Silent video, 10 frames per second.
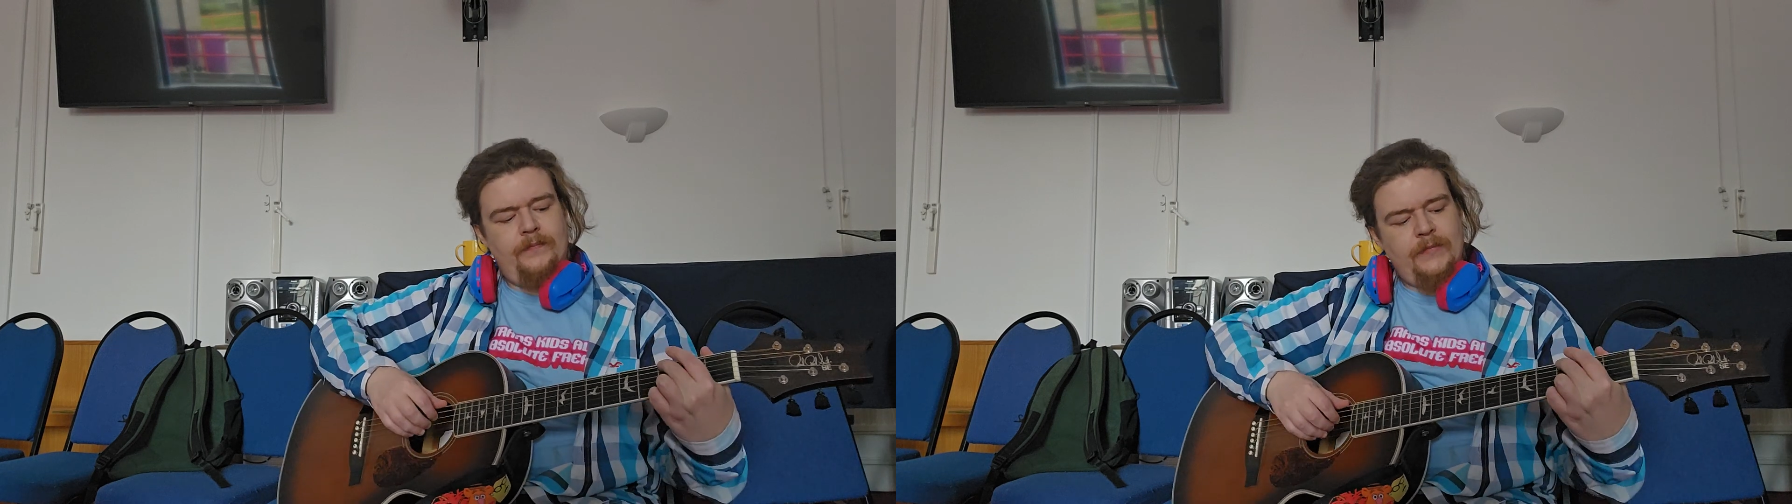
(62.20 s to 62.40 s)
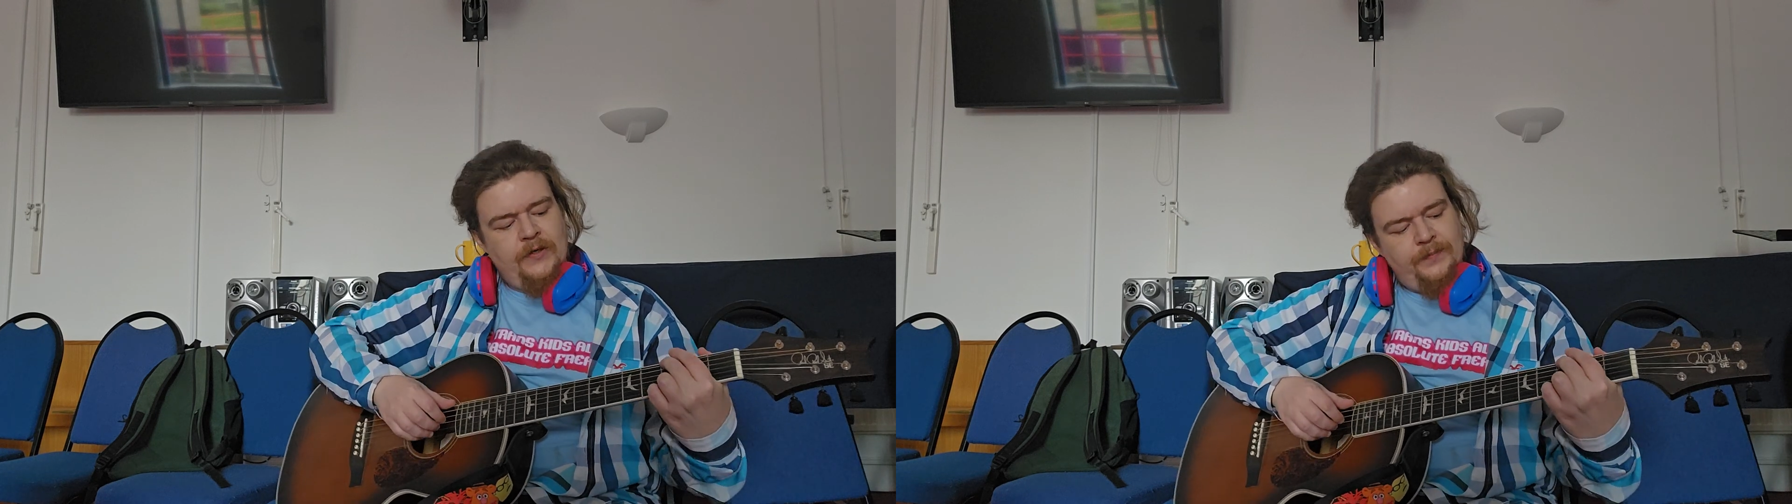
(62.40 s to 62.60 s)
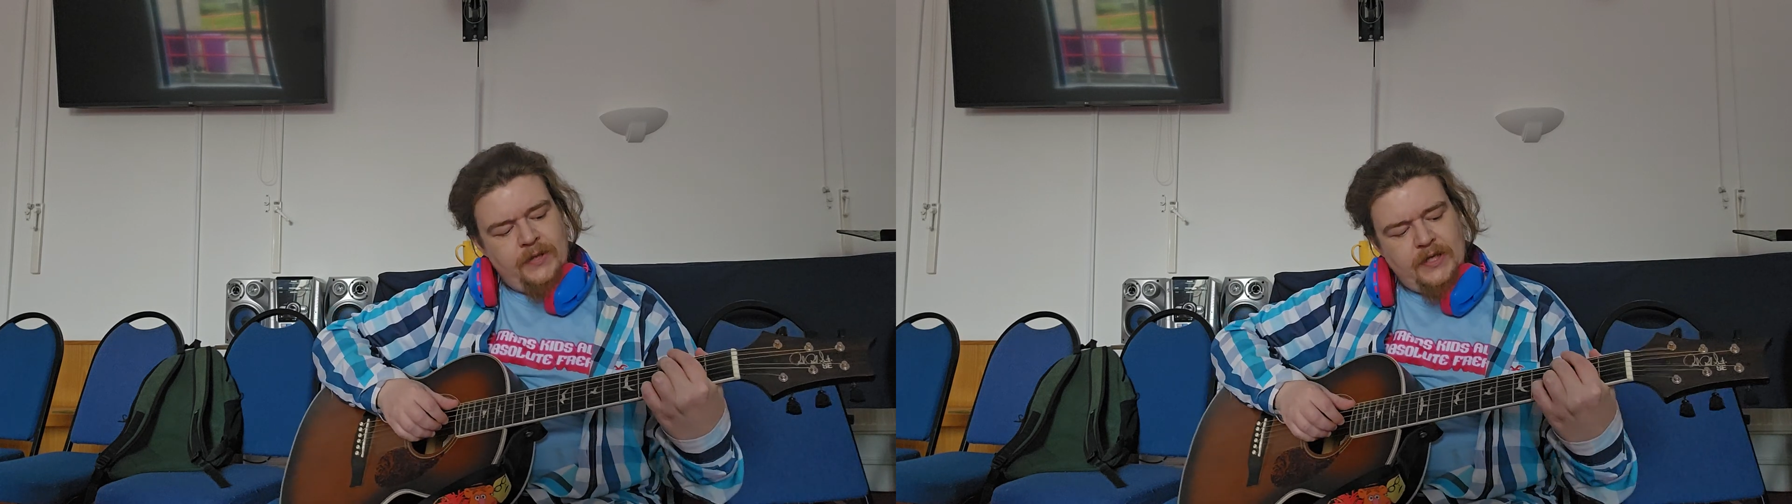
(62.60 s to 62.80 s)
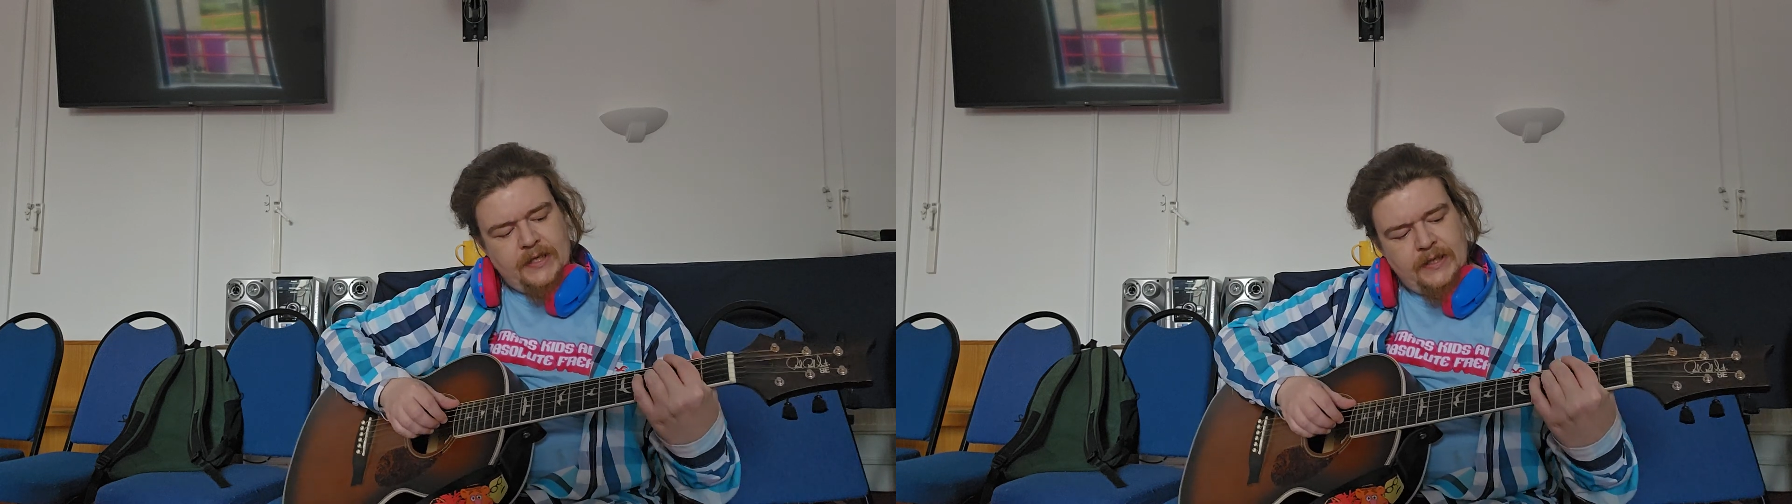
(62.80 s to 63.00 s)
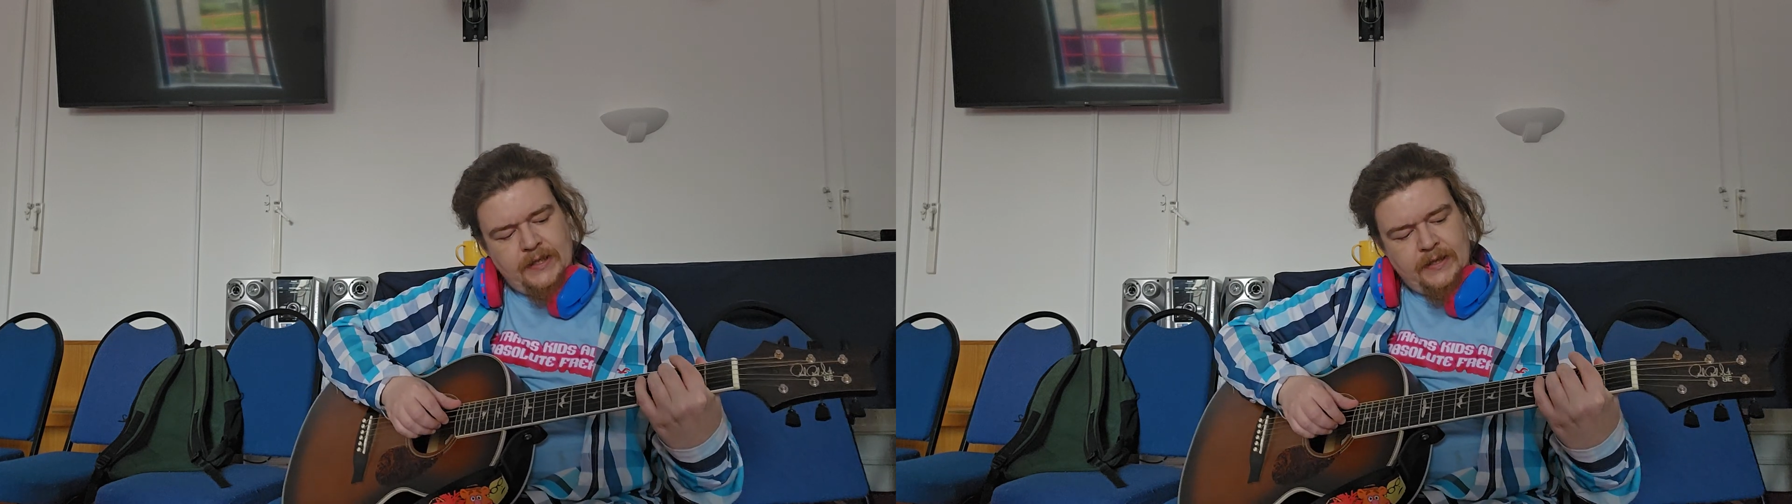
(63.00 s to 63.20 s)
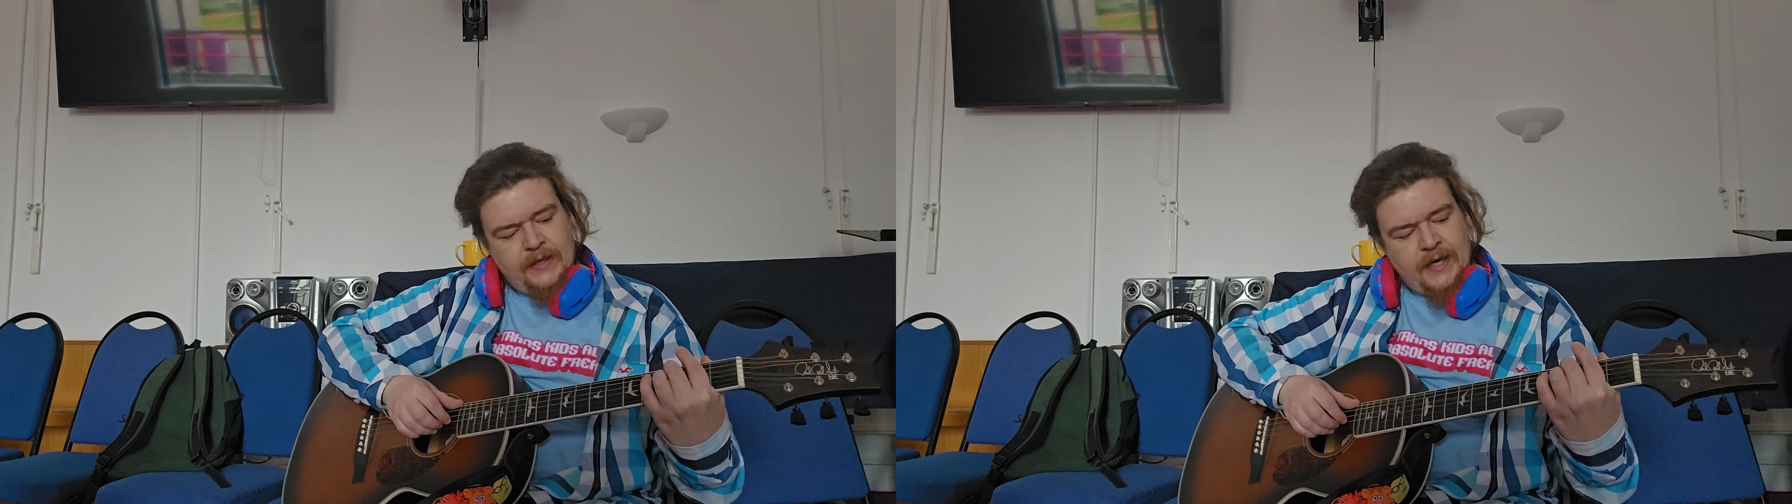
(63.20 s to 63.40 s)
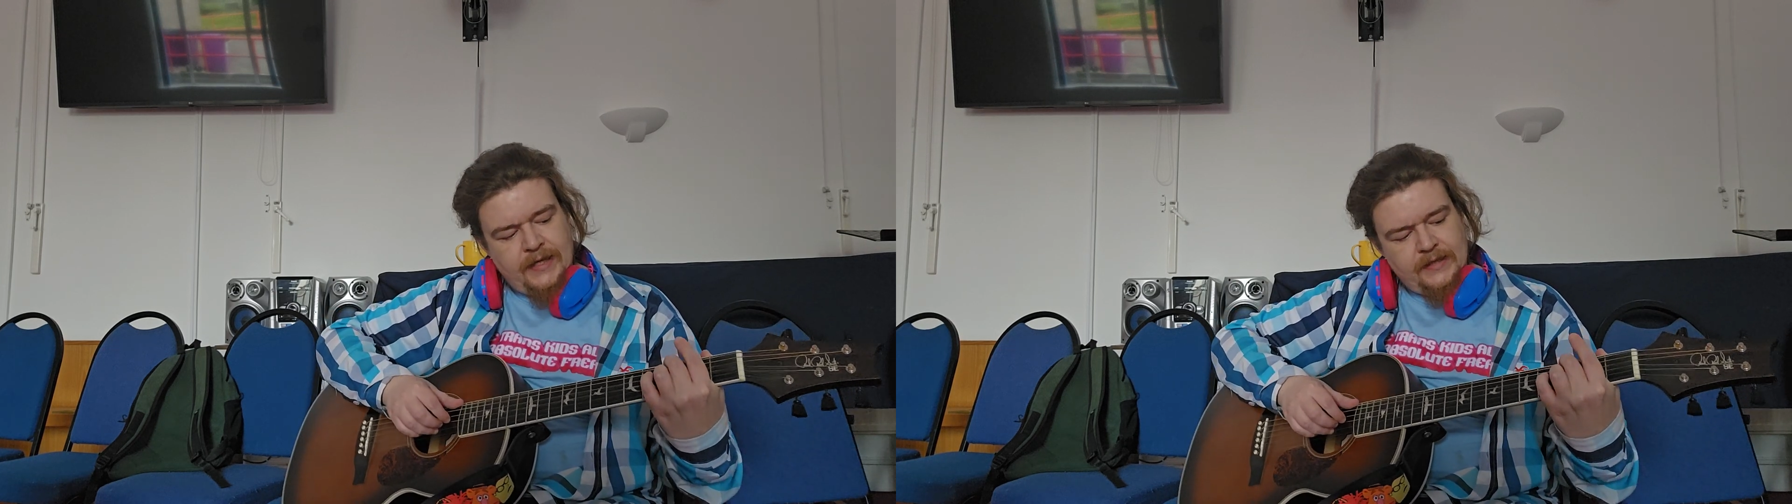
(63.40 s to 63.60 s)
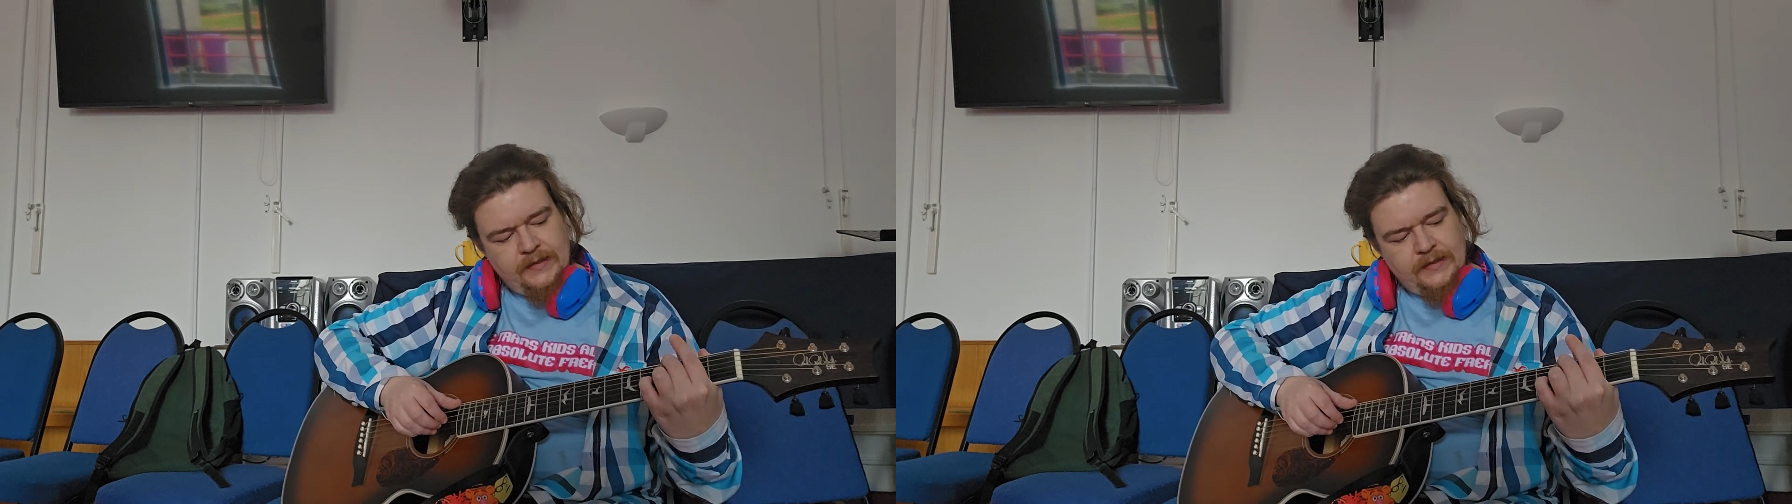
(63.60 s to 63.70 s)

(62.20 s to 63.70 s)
You're plucking that